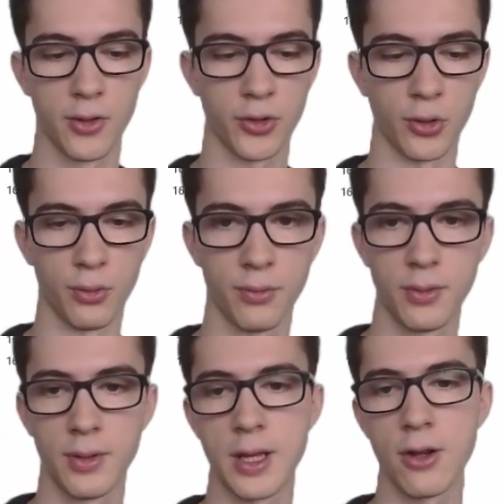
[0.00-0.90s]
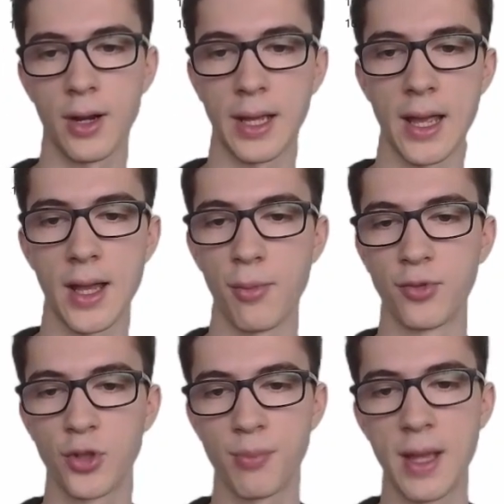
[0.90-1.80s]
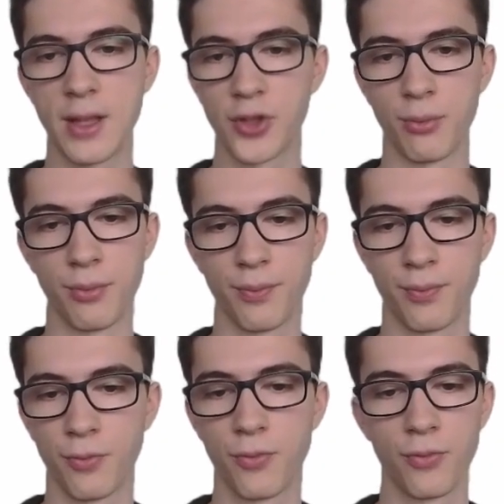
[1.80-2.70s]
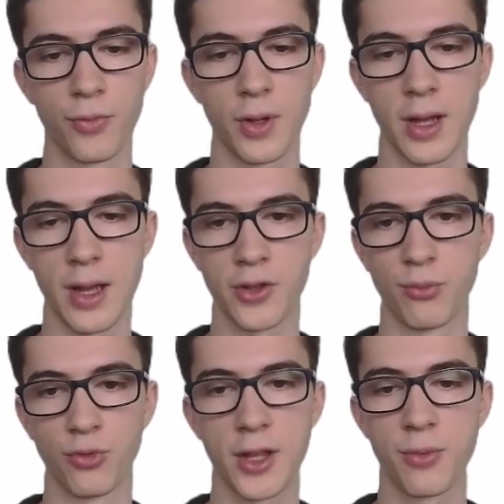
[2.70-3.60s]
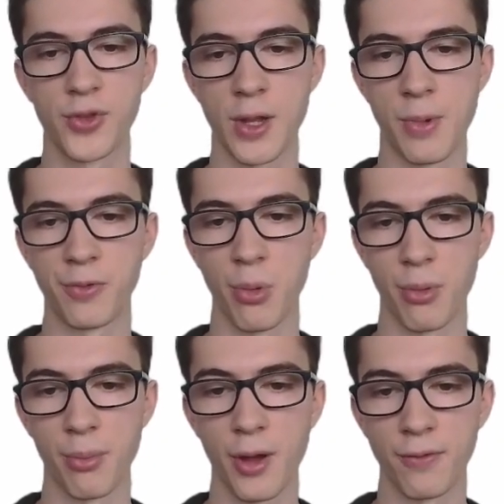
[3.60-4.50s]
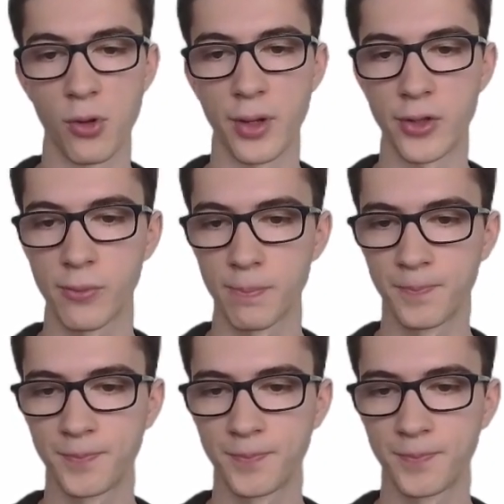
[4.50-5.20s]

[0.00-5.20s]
So here again, I'm just making some random sine waves with a bit of noise,